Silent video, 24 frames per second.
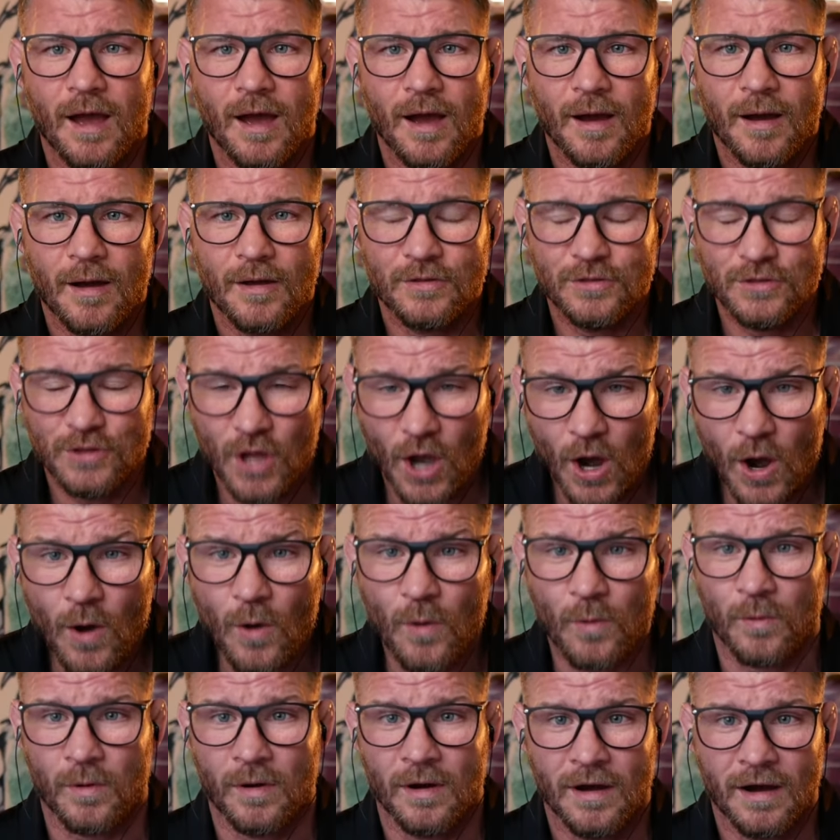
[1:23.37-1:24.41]

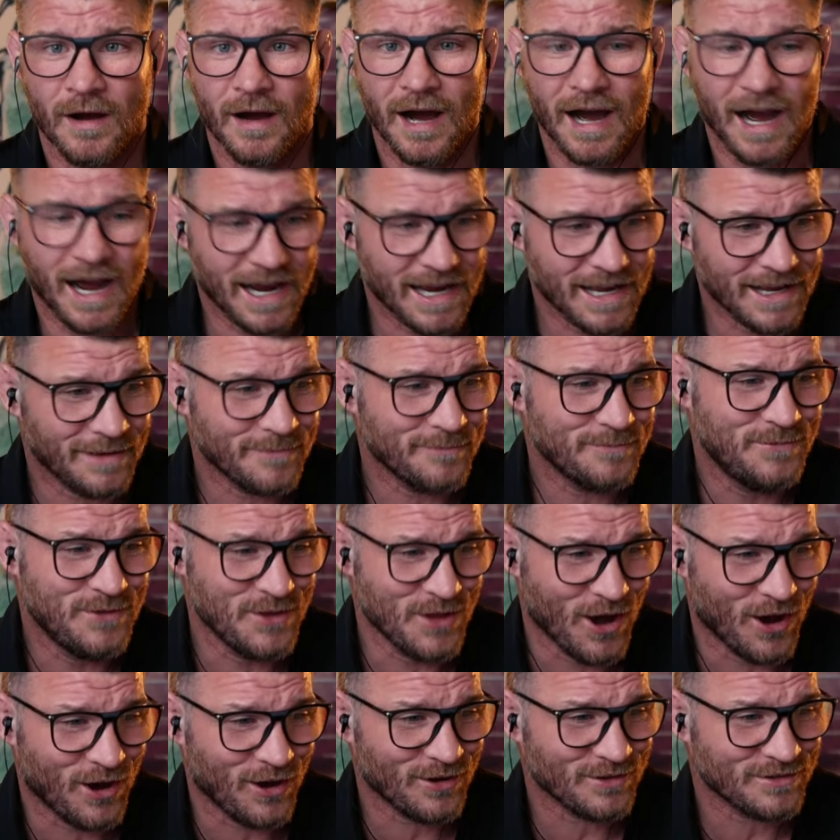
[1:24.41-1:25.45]
No, I am
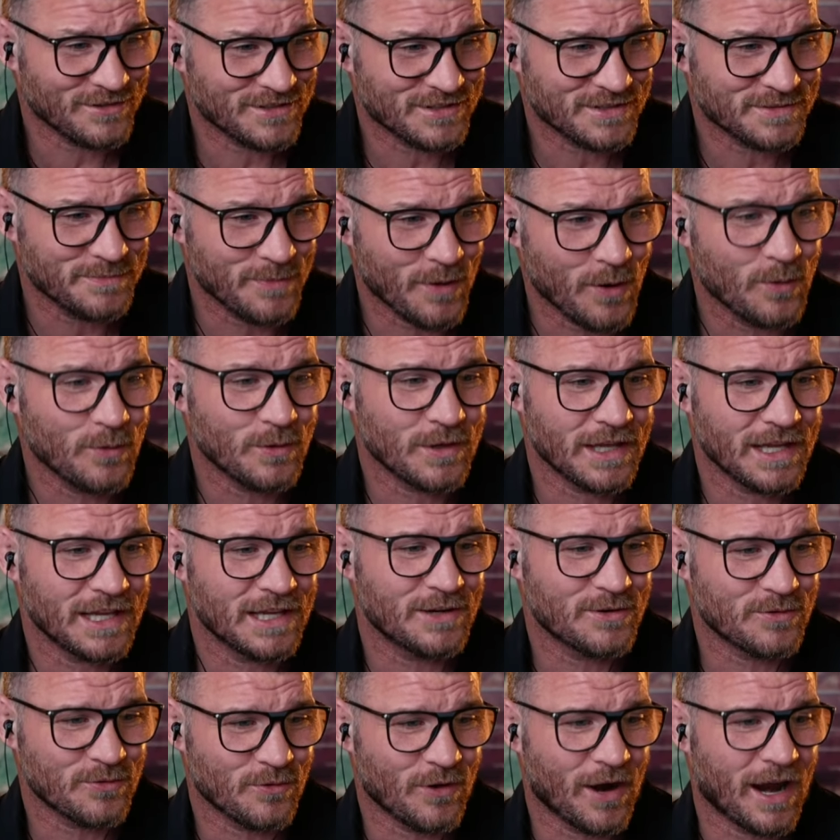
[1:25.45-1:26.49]
not smoking
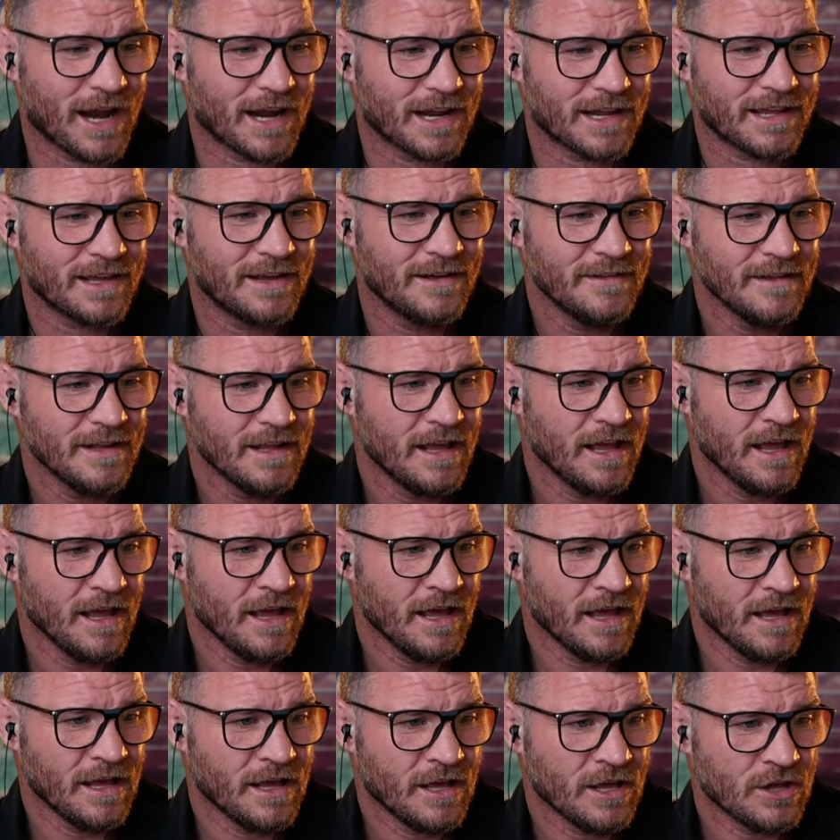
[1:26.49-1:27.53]
crack.
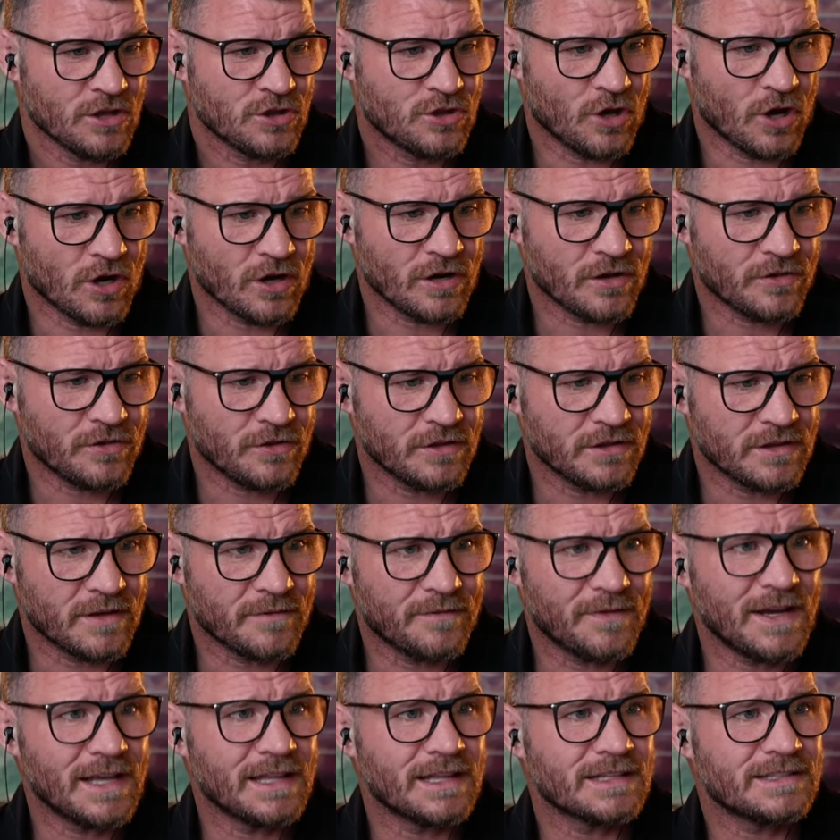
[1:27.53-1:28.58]
Jonathan
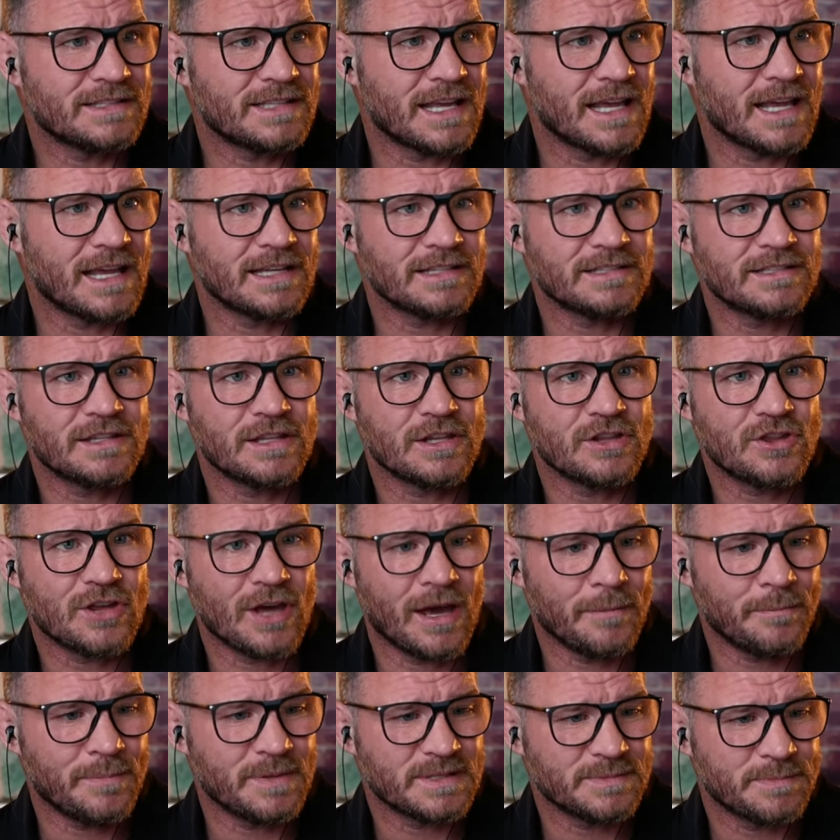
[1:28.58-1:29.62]
Davila says, the
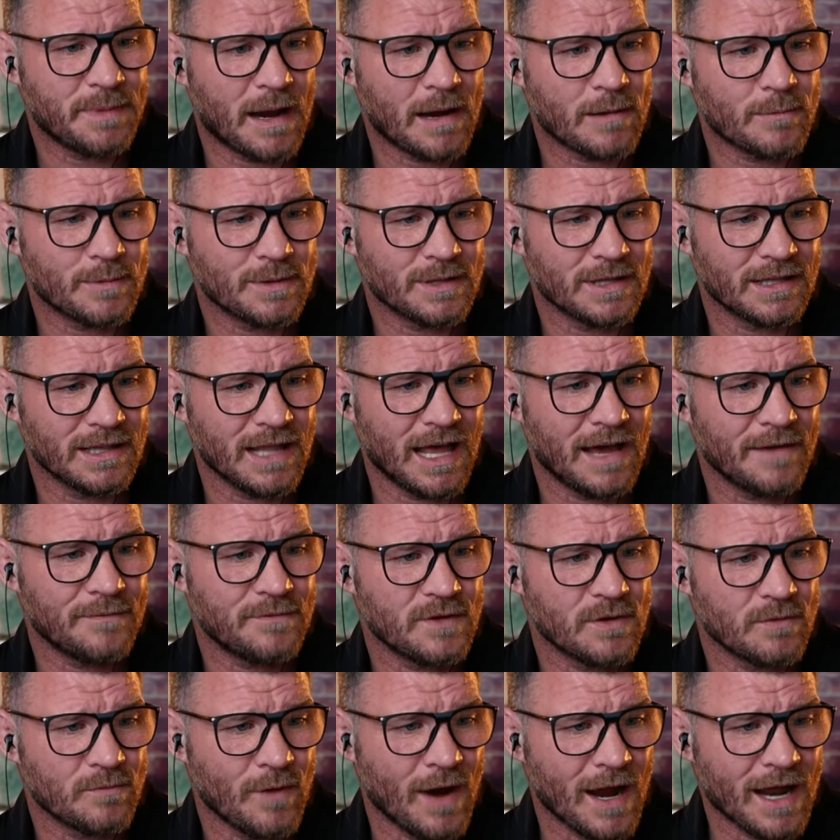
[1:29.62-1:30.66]
champ is back with a live.
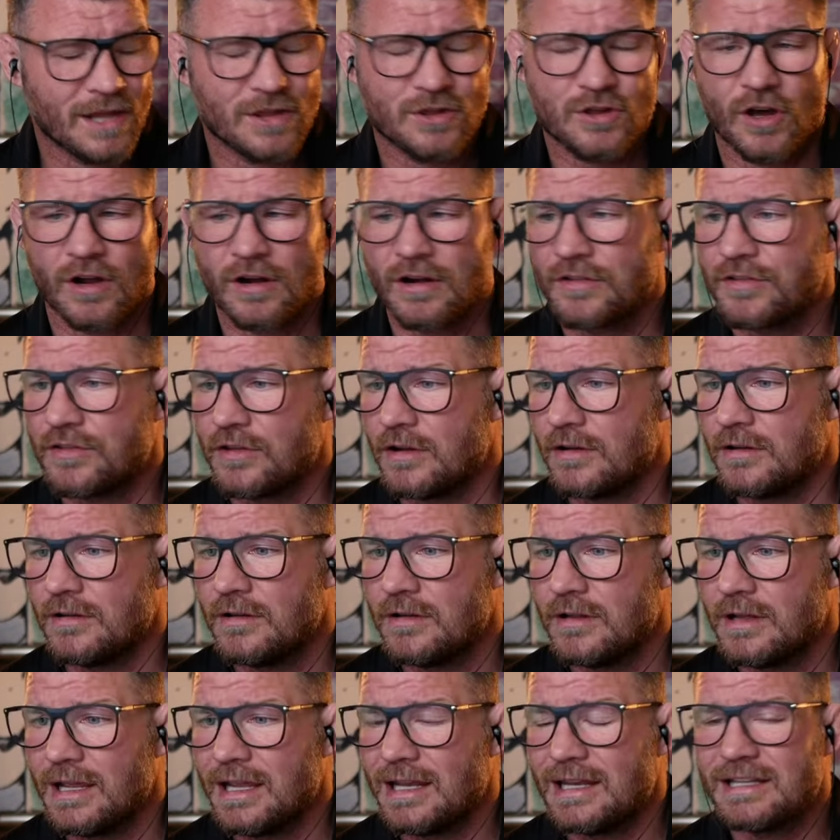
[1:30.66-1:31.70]
You're right, Jonathan.
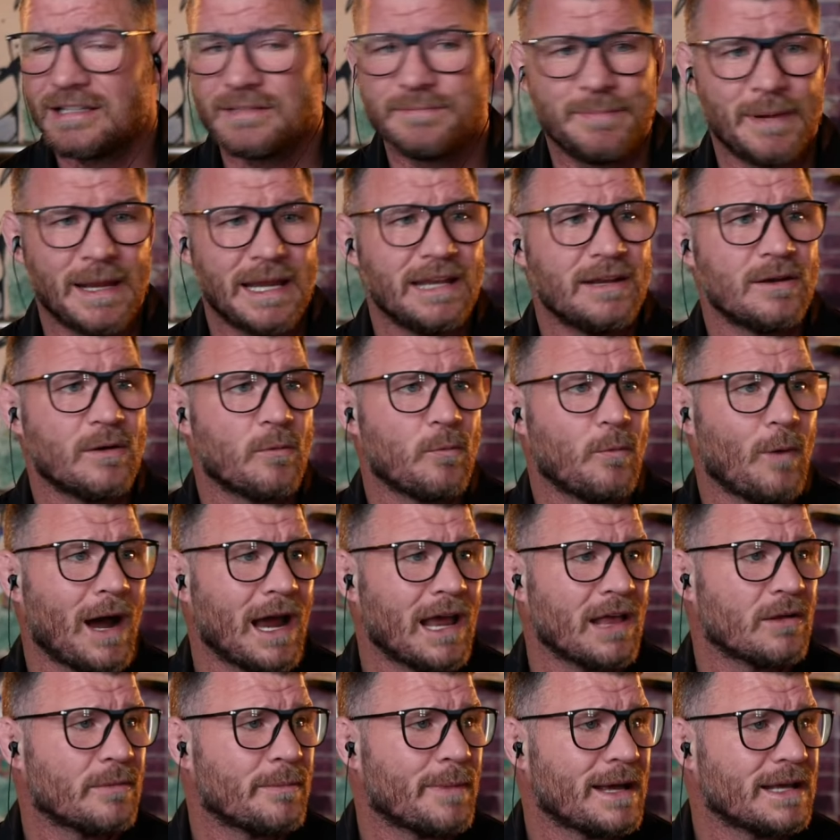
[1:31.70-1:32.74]
It has been a
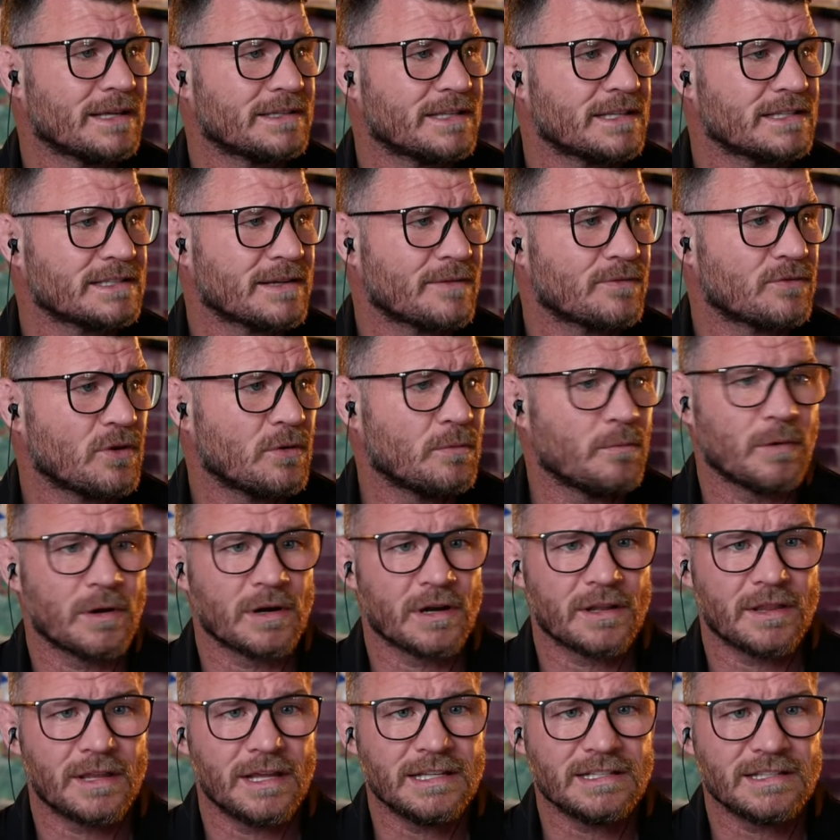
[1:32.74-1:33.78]
while, mate, since I've done one
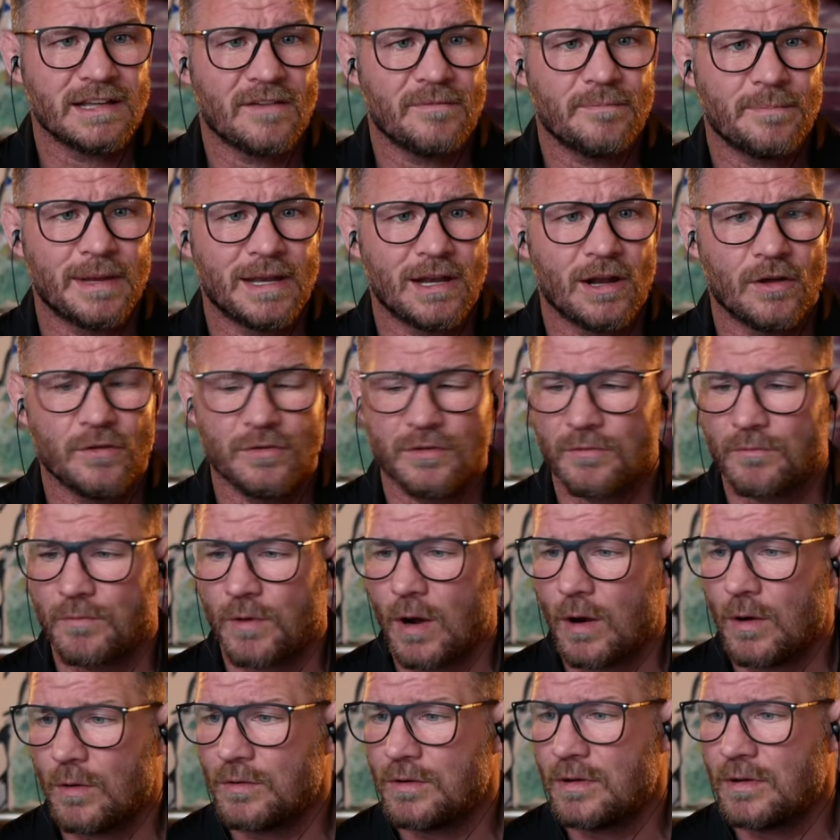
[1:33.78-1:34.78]
of these. I've been on the road,